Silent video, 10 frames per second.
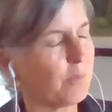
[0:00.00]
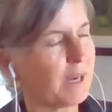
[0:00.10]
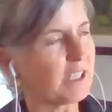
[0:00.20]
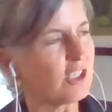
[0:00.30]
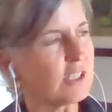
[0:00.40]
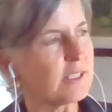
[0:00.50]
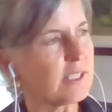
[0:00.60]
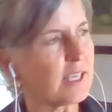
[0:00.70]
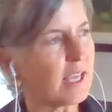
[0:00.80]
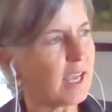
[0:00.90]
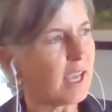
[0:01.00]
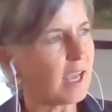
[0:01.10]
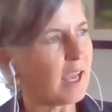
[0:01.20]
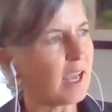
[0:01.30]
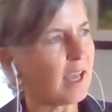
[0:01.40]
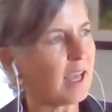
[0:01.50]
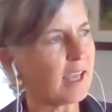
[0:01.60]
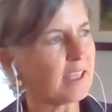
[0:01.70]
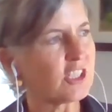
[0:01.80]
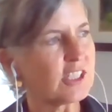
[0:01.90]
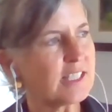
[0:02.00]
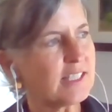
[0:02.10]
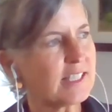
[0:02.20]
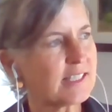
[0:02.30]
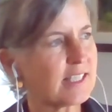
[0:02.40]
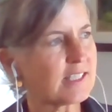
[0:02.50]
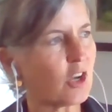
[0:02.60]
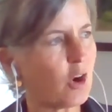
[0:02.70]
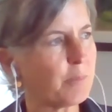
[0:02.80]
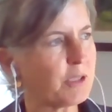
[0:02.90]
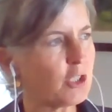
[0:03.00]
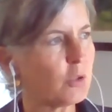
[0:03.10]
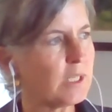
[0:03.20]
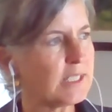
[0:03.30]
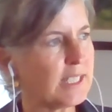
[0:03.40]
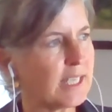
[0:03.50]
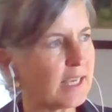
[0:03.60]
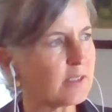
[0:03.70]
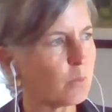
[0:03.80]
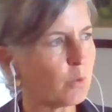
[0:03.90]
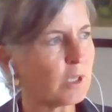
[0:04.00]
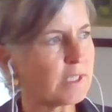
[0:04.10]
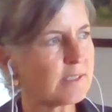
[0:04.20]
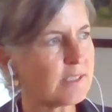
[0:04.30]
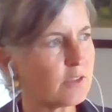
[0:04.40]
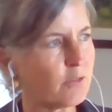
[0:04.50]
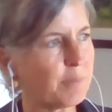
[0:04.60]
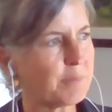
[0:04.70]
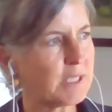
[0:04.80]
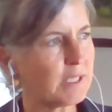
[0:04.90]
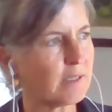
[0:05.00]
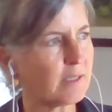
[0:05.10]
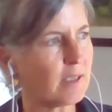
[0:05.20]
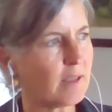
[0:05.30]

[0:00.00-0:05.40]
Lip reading: but I just think that there's an opportunity as work is disrupted